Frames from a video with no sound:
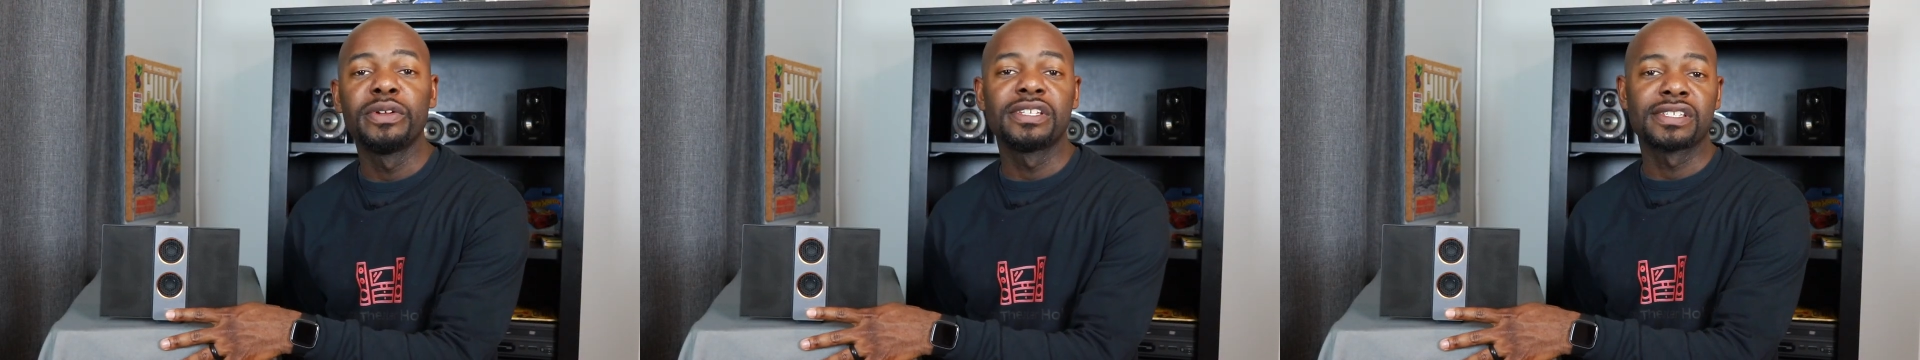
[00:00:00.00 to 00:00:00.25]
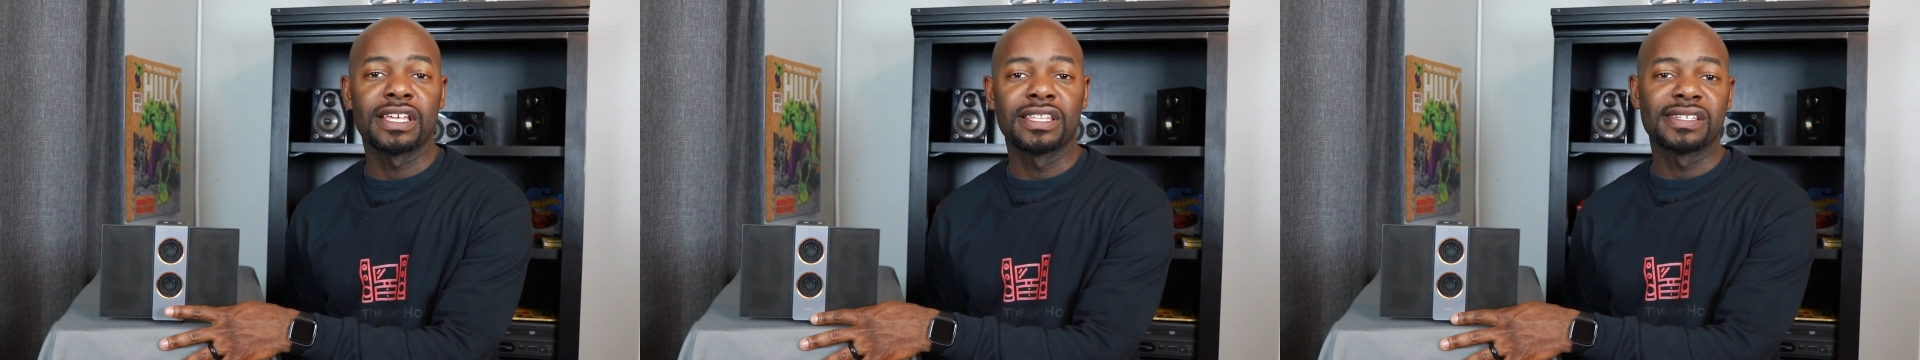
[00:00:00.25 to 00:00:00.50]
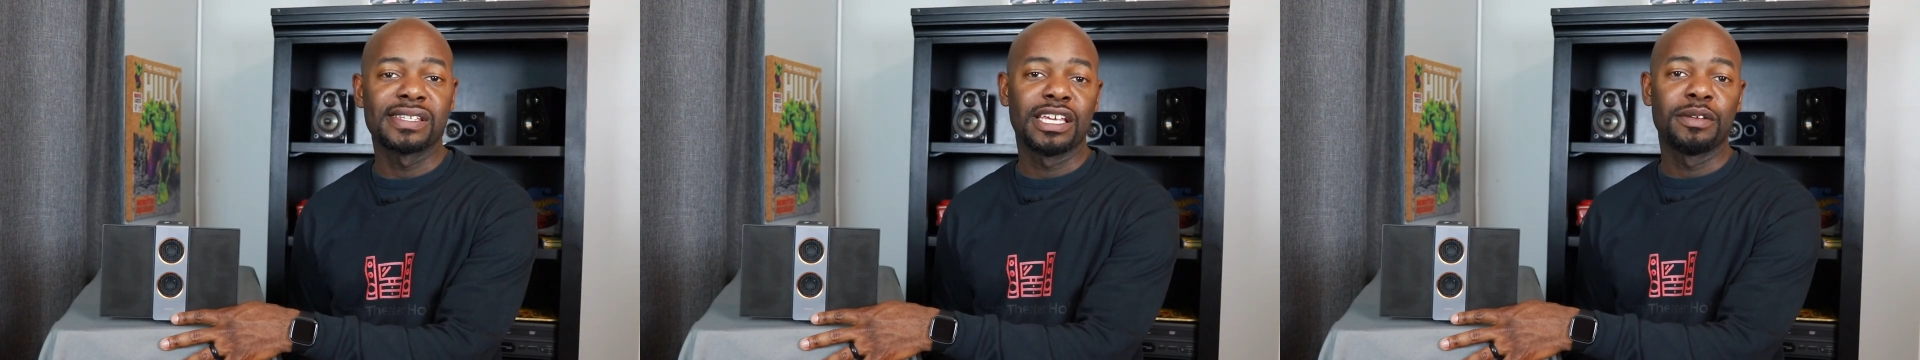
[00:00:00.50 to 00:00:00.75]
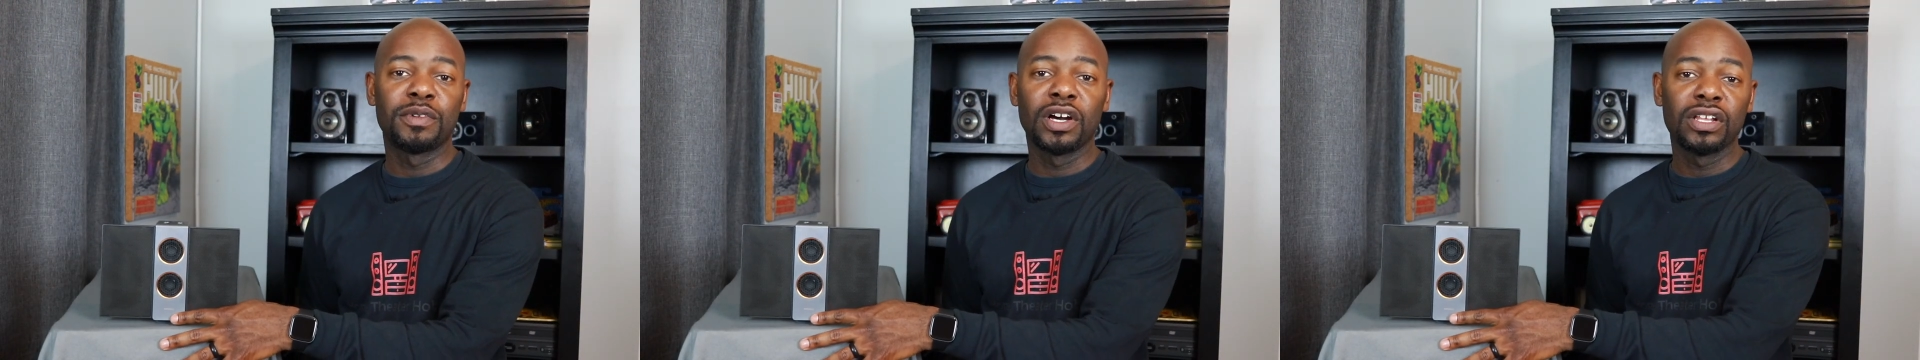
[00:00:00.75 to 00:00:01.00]
and it's got the
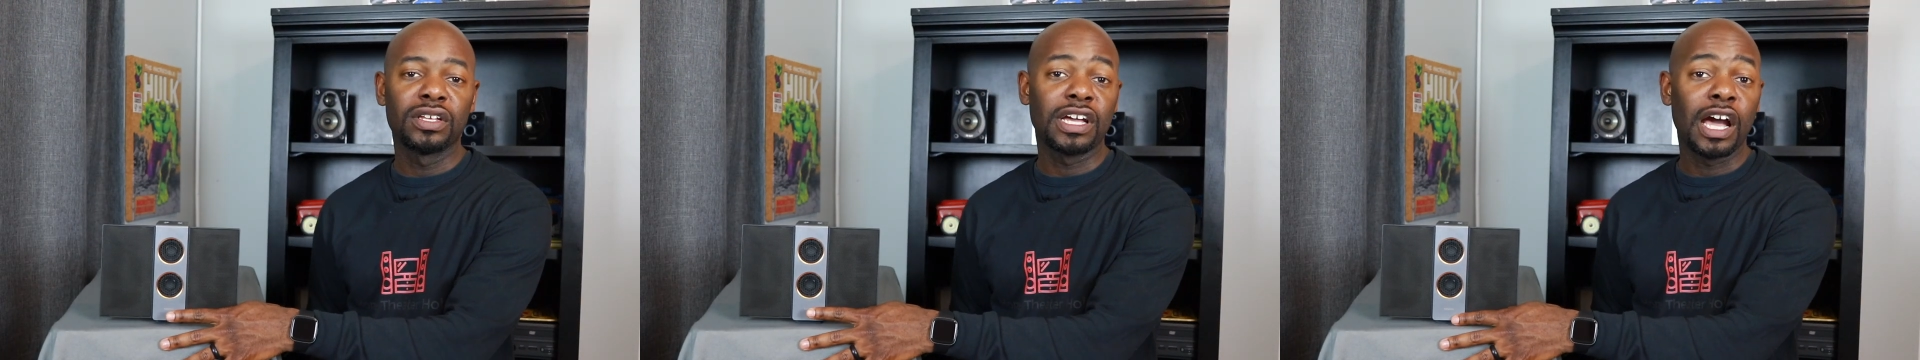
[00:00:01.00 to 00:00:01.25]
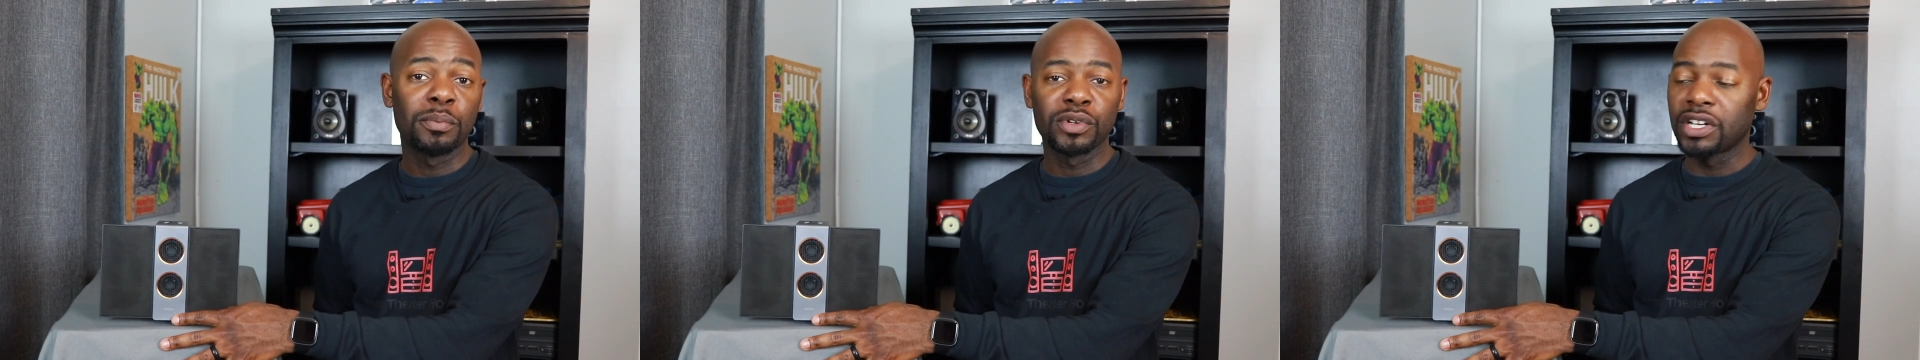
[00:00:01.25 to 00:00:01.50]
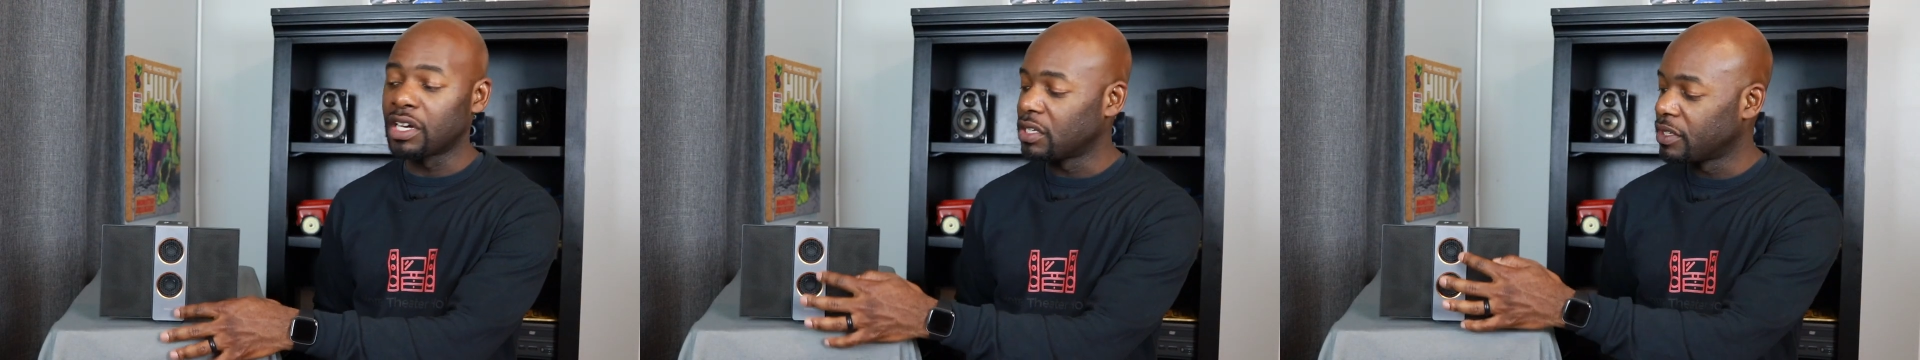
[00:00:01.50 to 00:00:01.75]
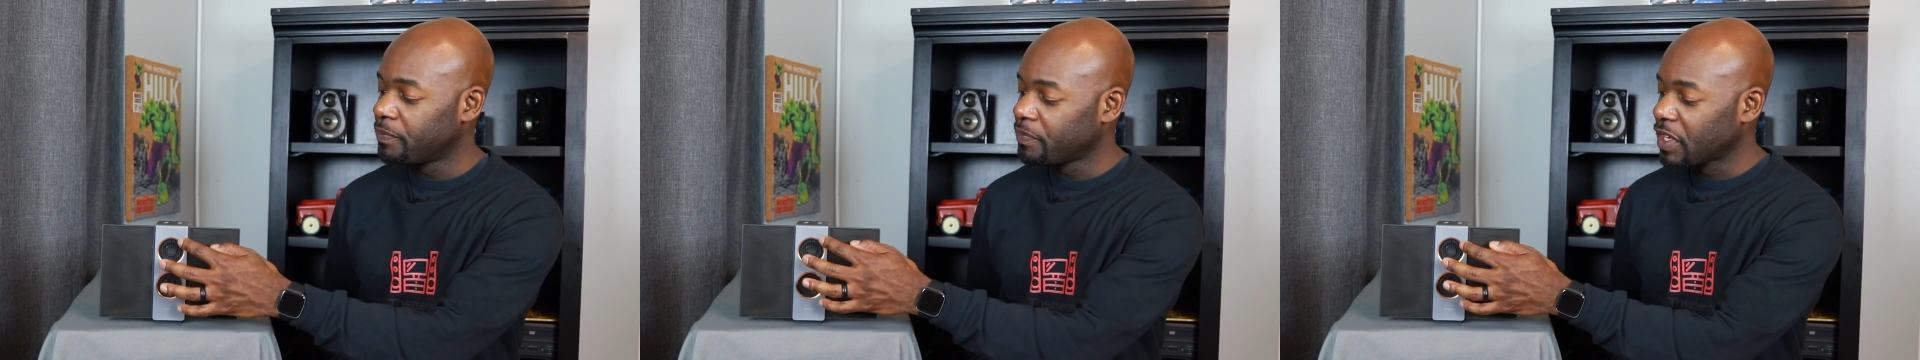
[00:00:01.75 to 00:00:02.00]
same color, copper
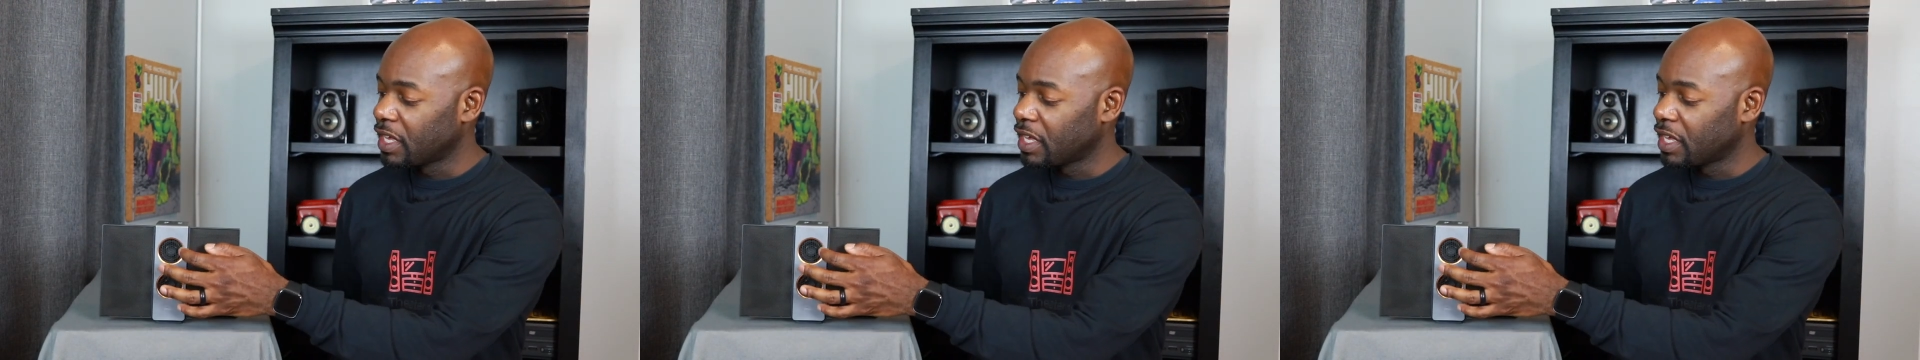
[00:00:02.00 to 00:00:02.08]
color